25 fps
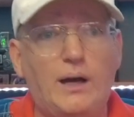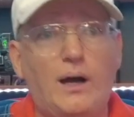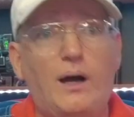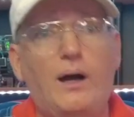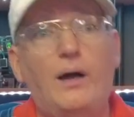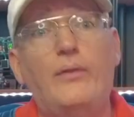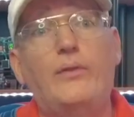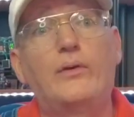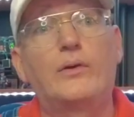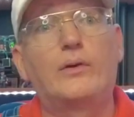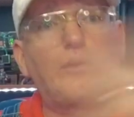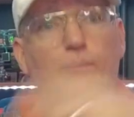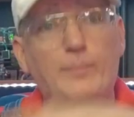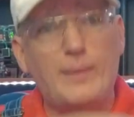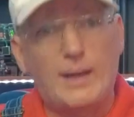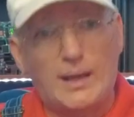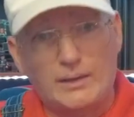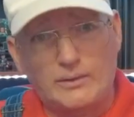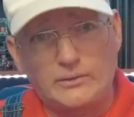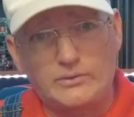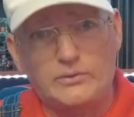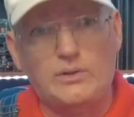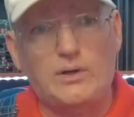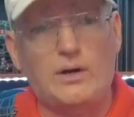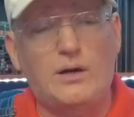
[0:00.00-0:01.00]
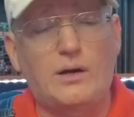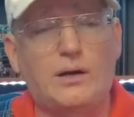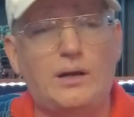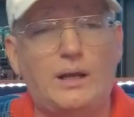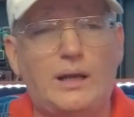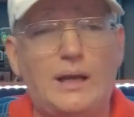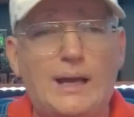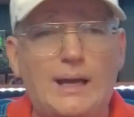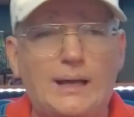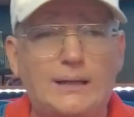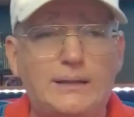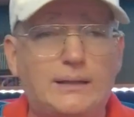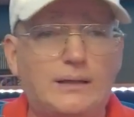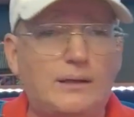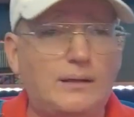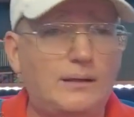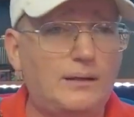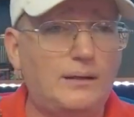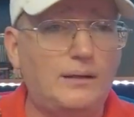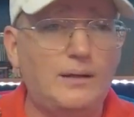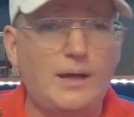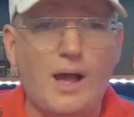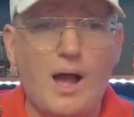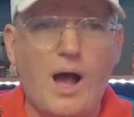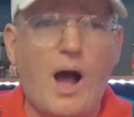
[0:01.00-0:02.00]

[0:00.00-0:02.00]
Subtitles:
other Battlestar Galactica.